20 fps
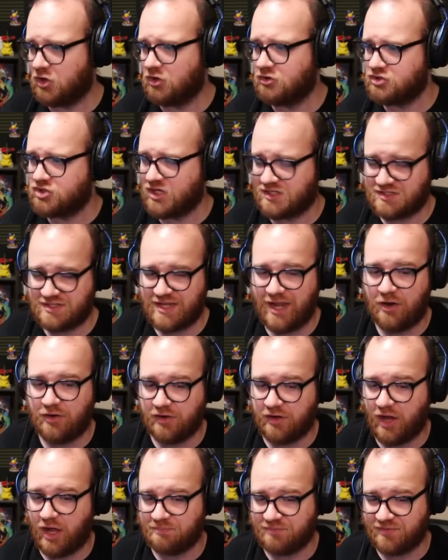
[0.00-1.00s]
just counted
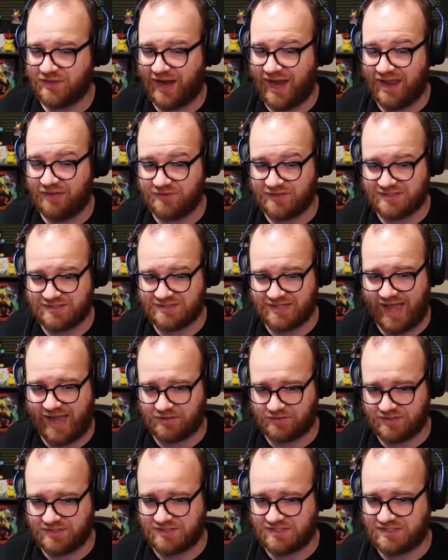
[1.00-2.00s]
up that I have
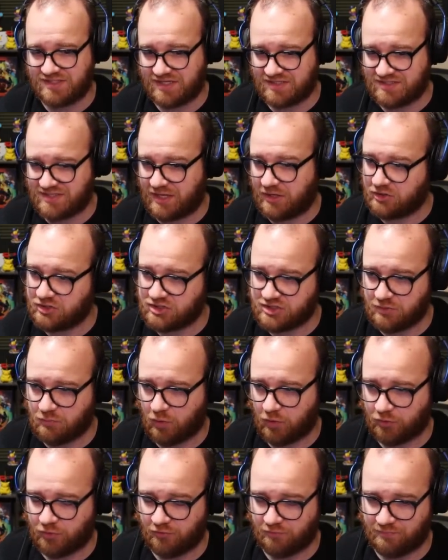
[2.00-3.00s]
exactly 6 energy
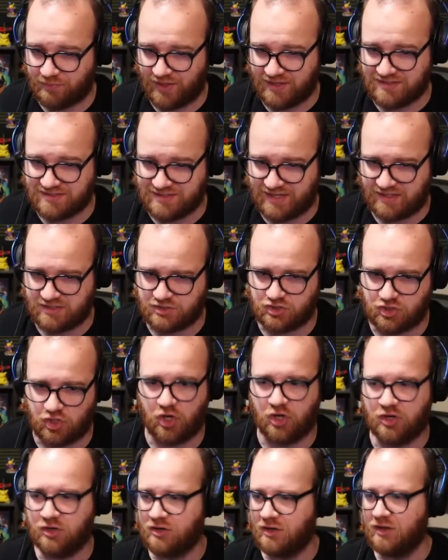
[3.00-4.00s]
worth of plays next
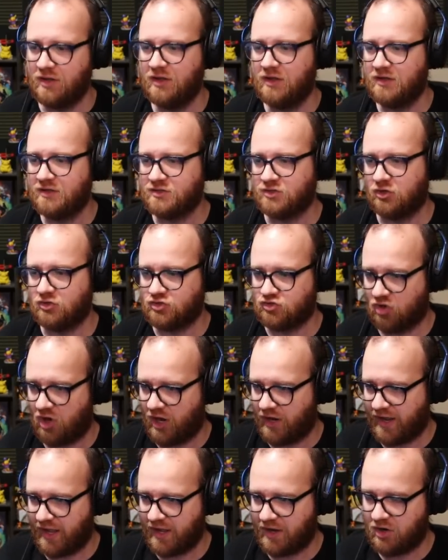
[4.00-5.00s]
turn. So
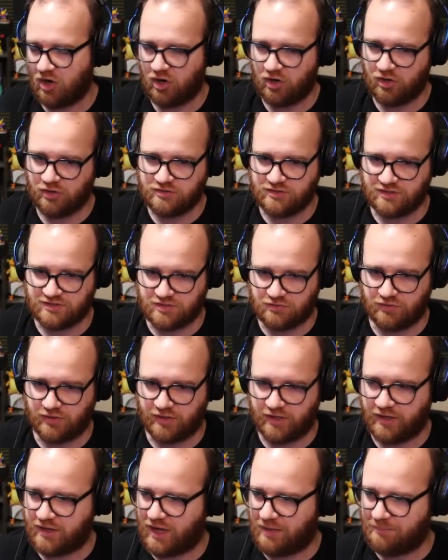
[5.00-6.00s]
drawing a card doesn't really
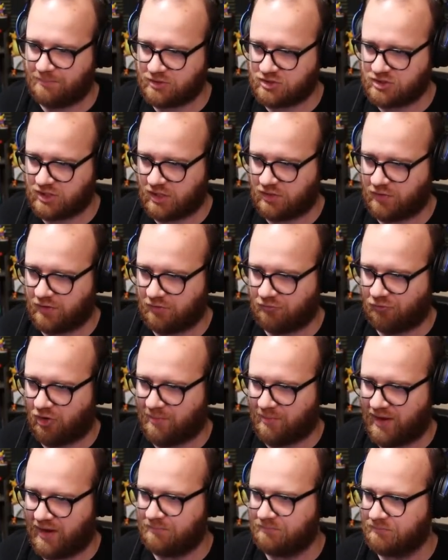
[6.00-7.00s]
accomplish anything for
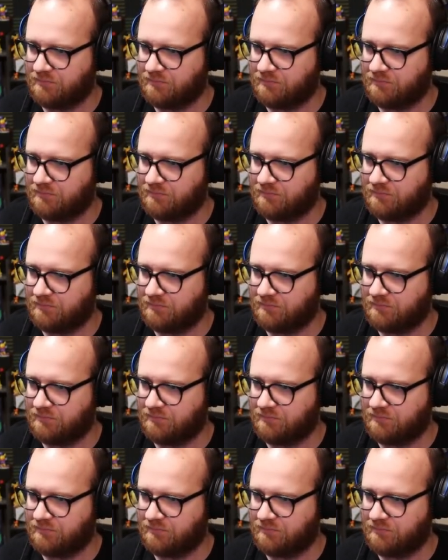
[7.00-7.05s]
me.